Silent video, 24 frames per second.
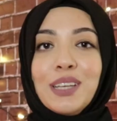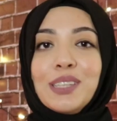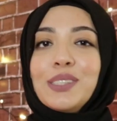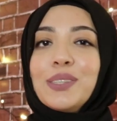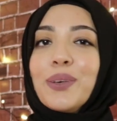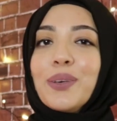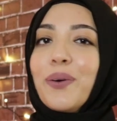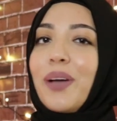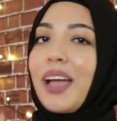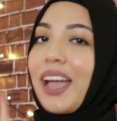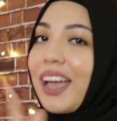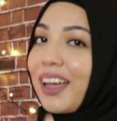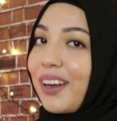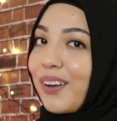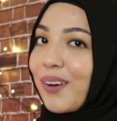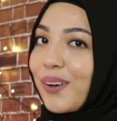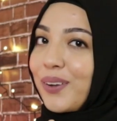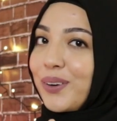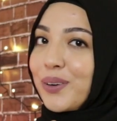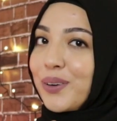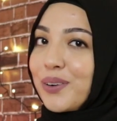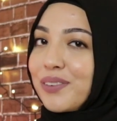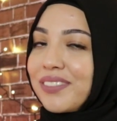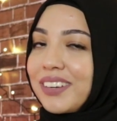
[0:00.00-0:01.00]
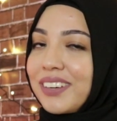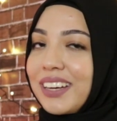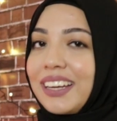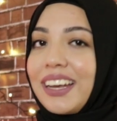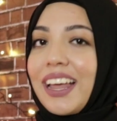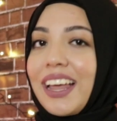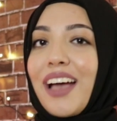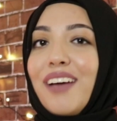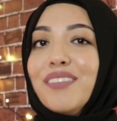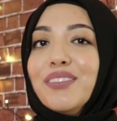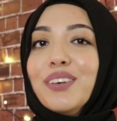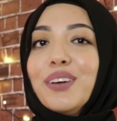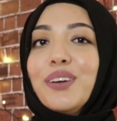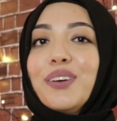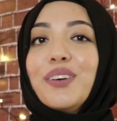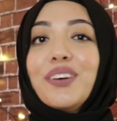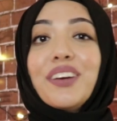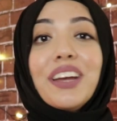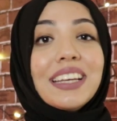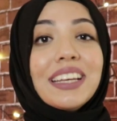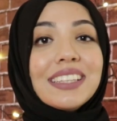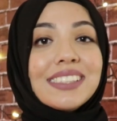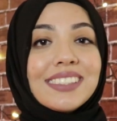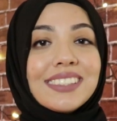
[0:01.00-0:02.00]
So head on over and have a
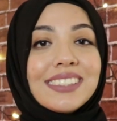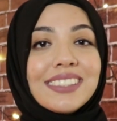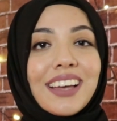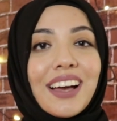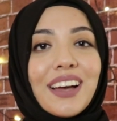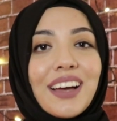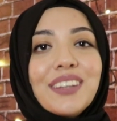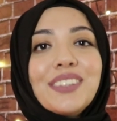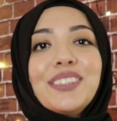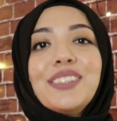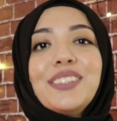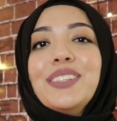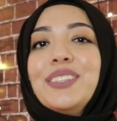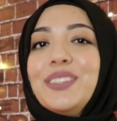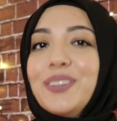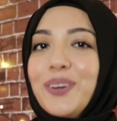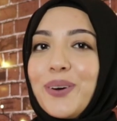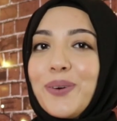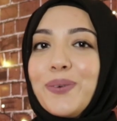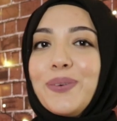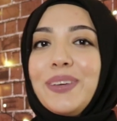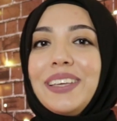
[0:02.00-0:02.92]
great start to your